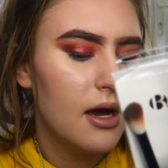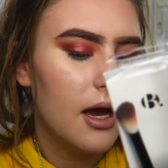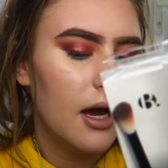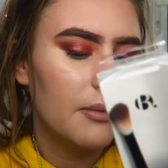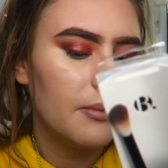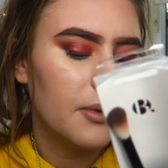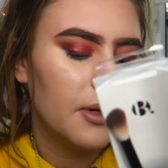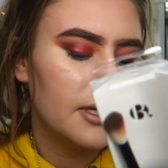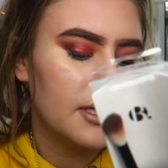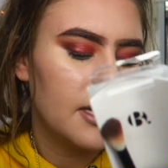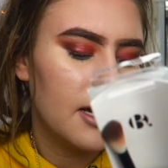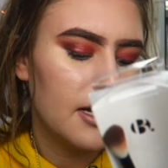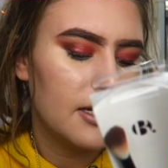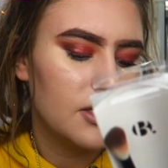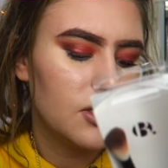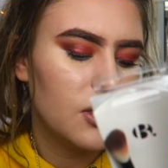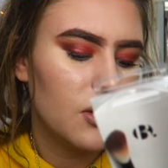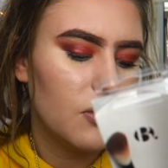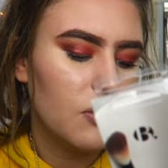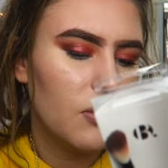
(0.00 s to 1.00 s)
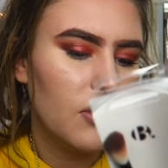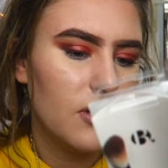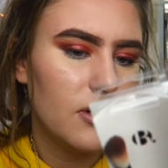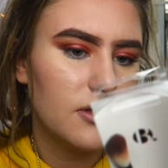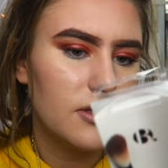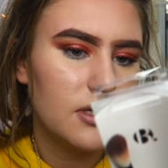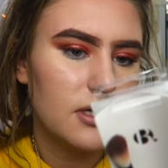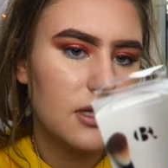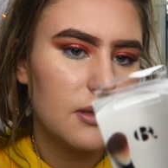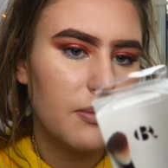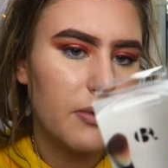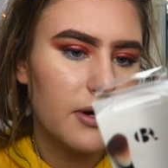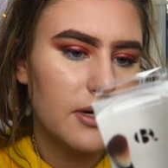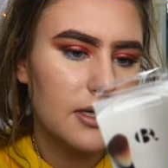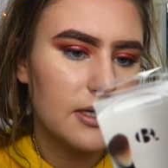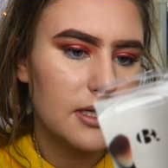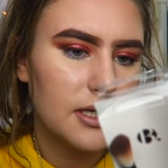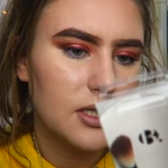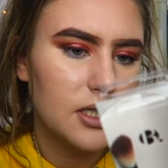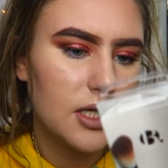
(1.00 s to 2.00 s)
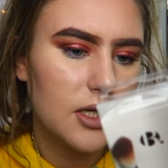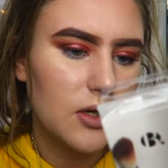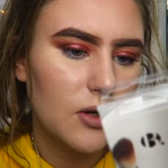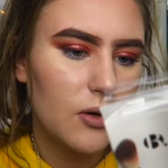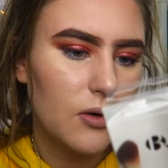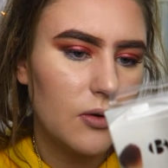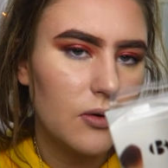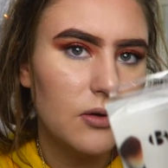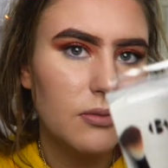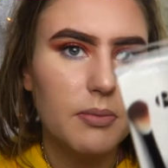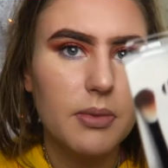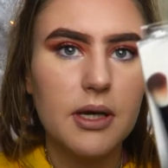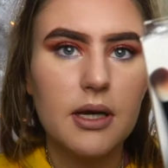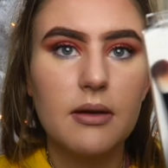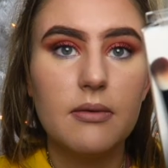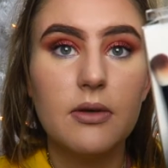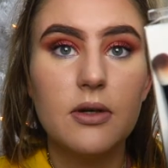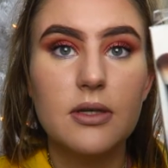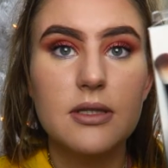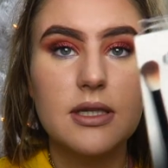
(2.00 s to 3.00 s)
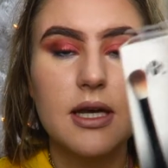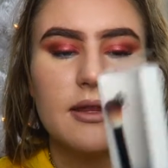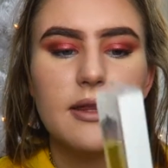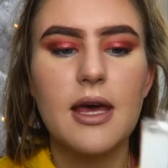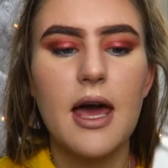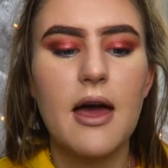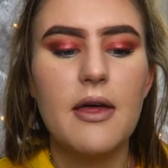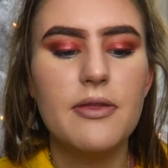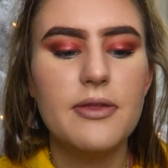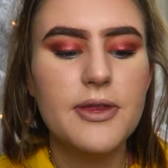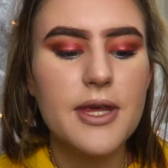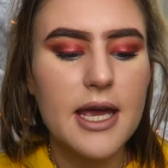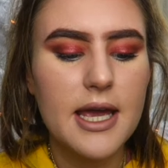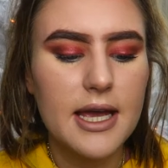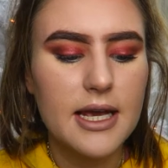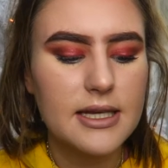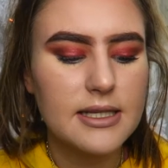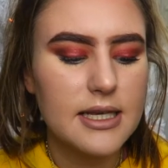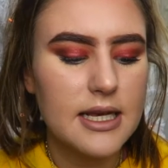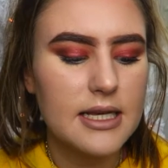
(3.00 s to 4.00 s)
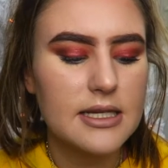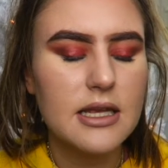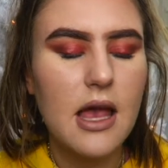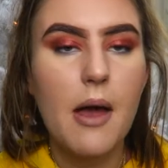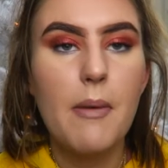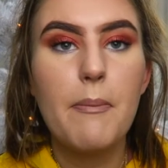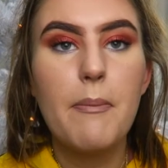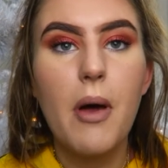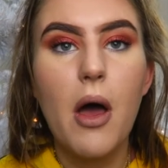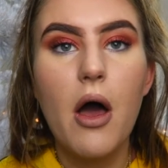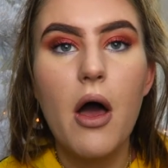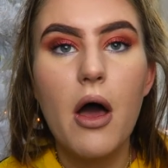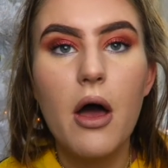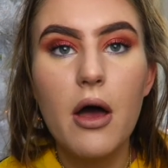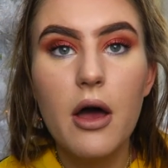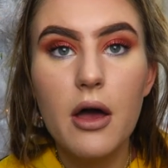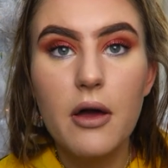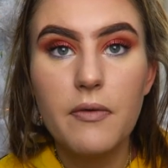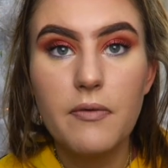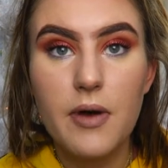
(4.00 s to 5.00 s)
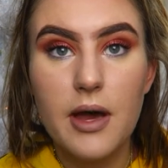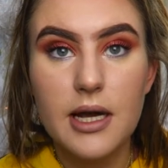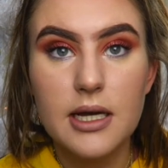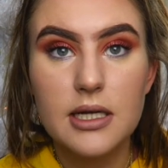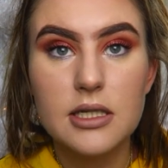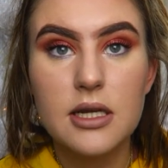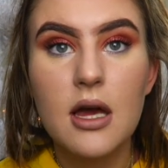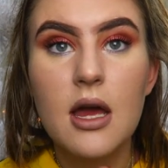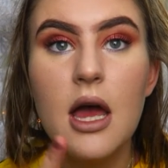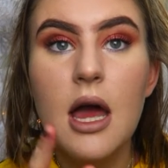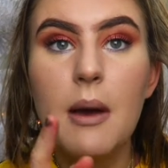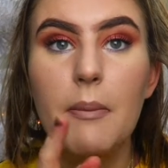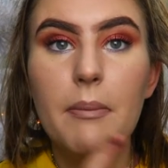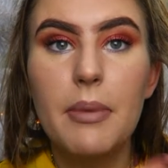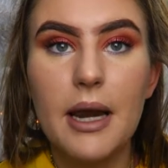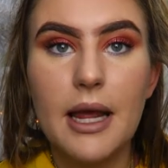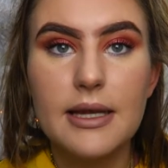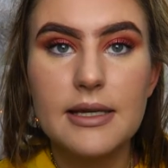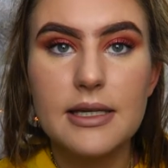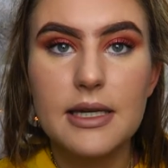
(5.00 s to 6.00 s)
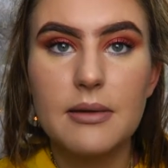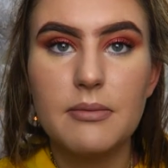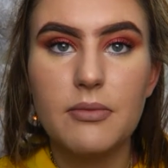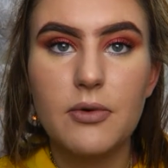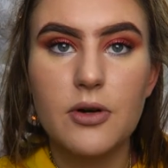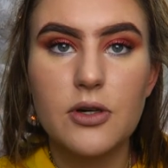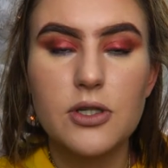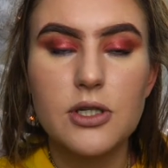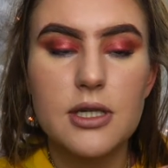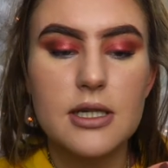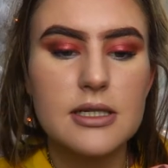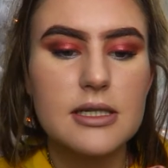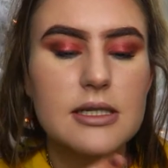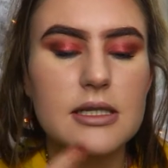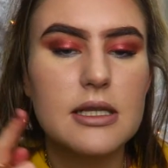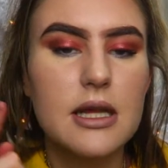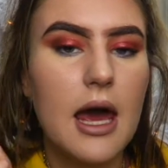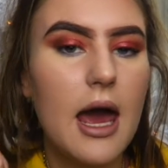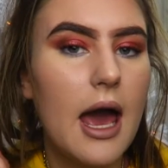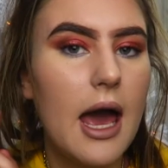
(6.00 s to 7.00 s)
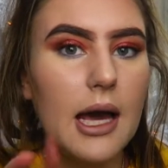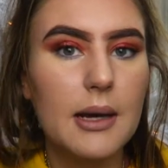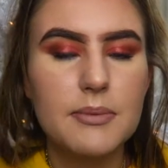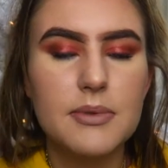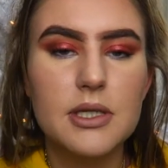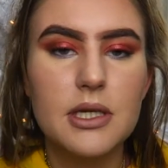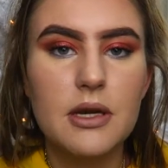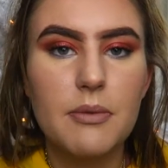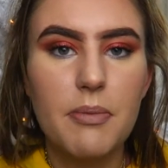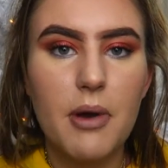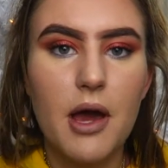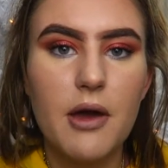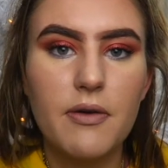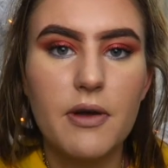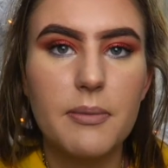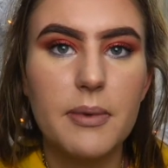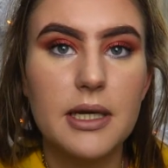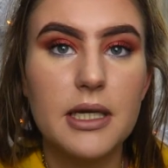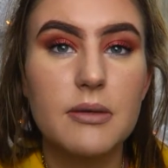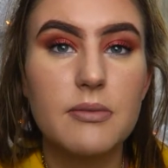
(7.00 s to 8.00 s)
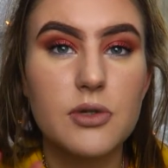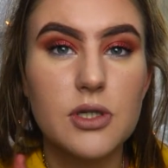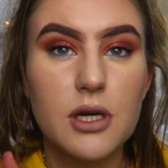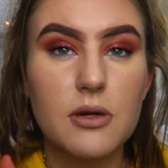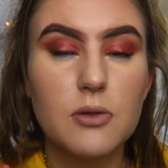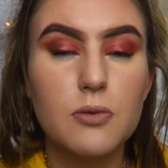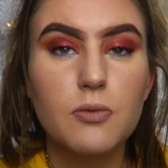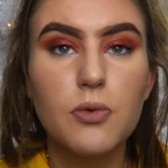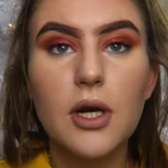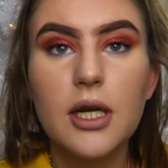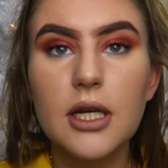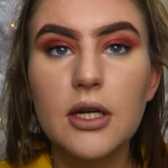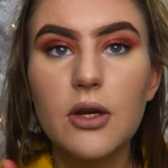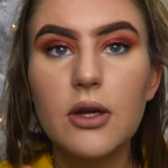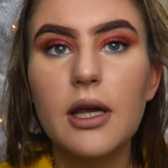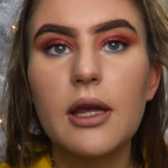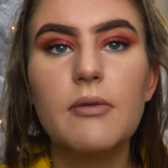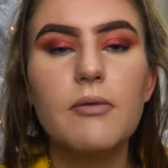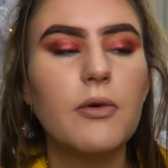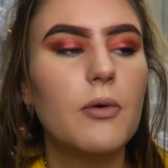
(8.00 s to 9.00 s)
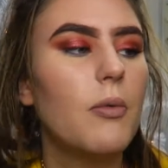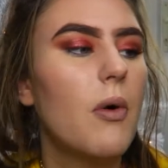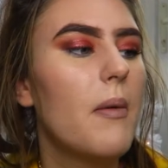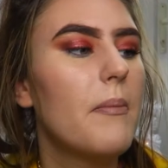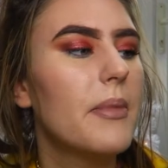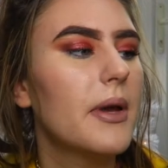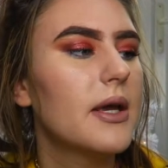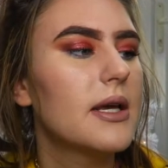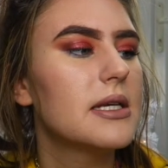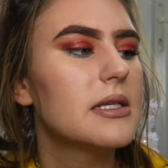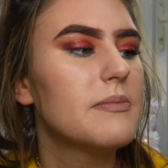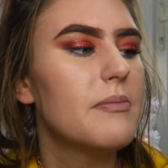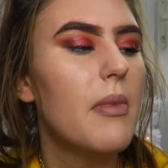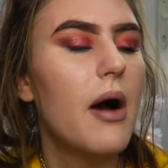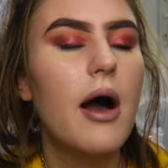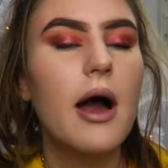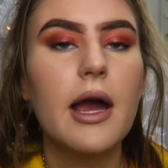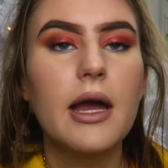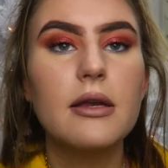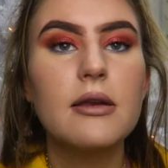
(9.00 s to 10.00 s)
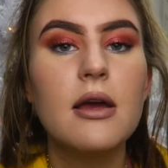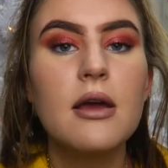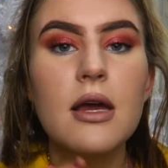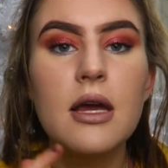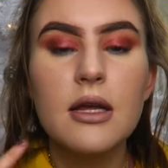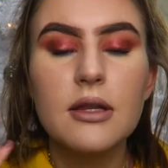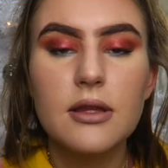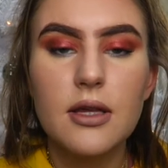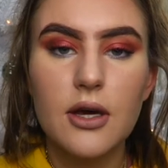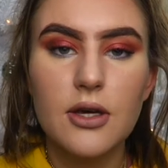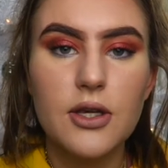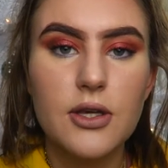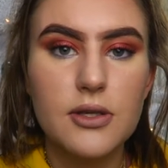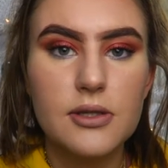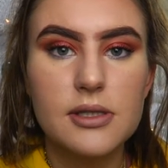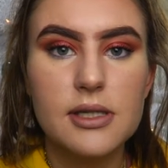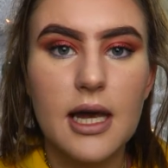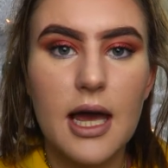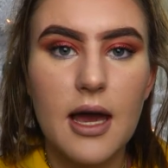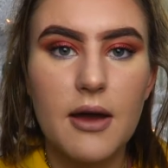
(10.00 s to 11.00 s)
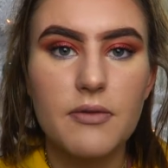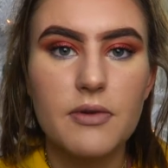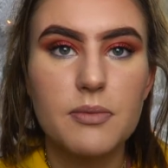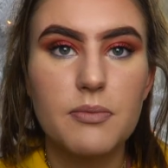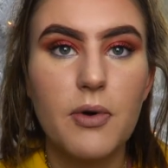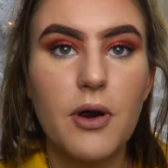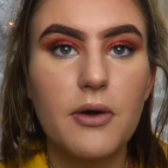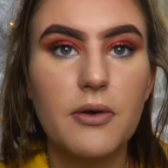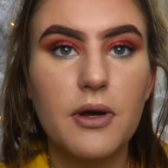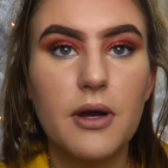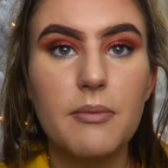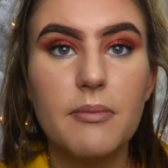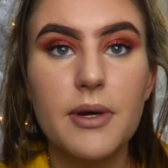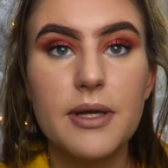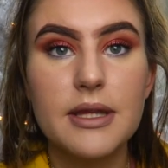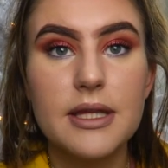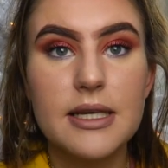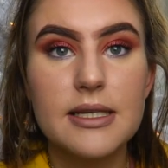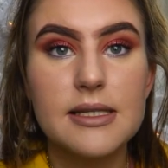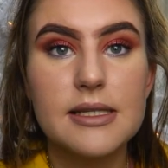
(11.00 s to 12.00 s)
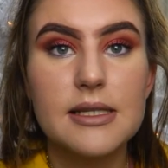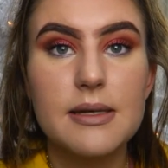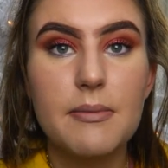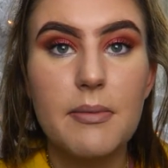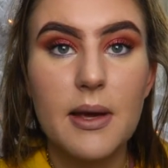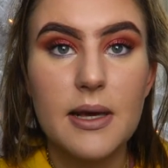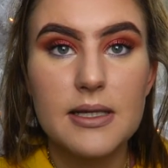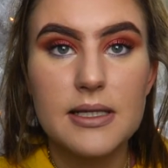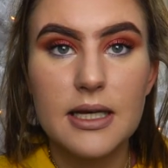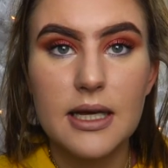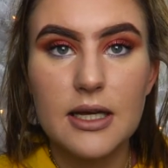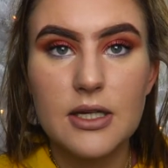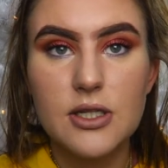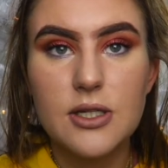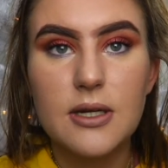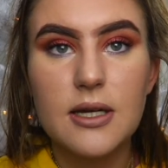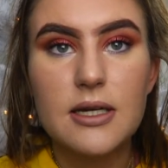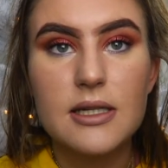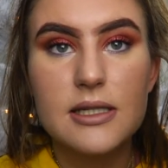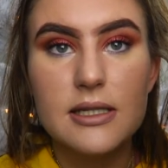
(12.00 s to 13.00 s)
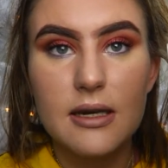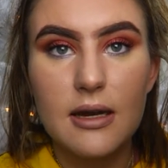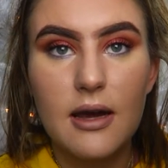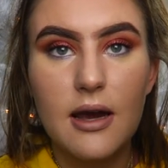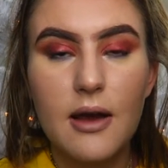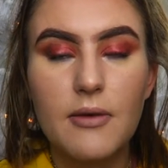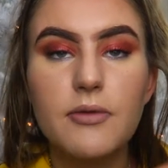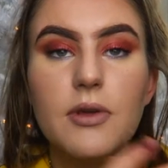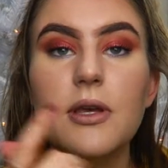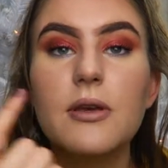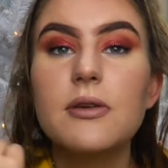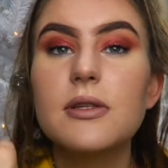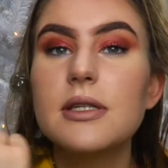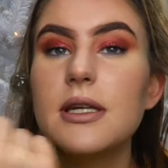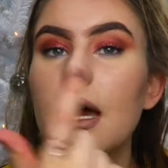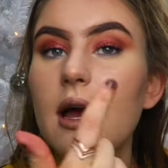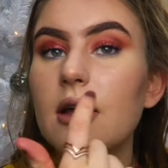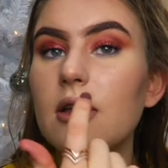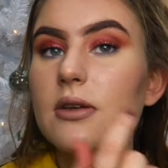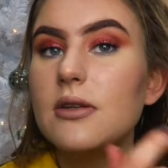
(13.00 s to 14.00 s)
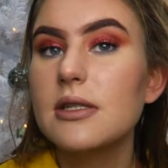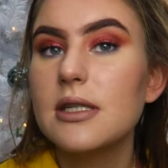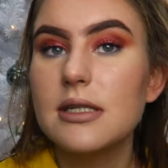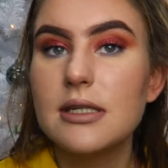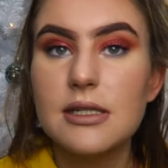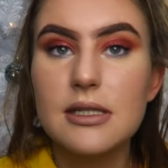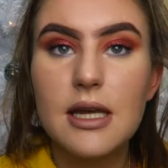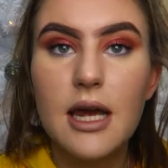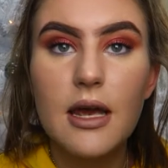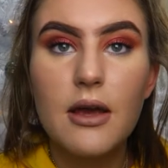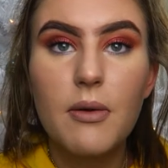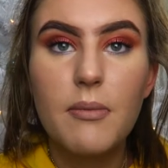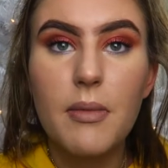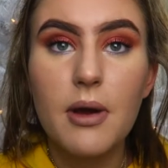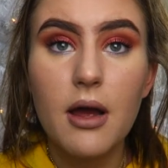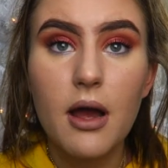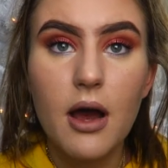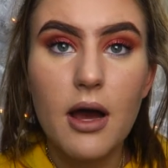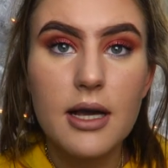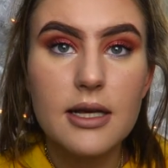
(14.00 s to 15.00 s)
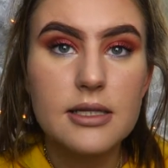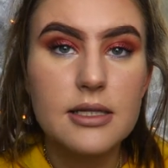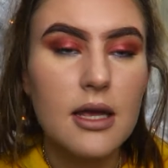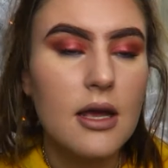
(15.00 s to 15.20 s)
I'm not entirely sure what the brand is actually called, but it looks like that. And this is a perfect blending brush. This is the absolute perfect blending brush. I was really looking for one because mine that I used to have was broken, but this is amazing. As you can see, I have used it. I used it today on my eyes.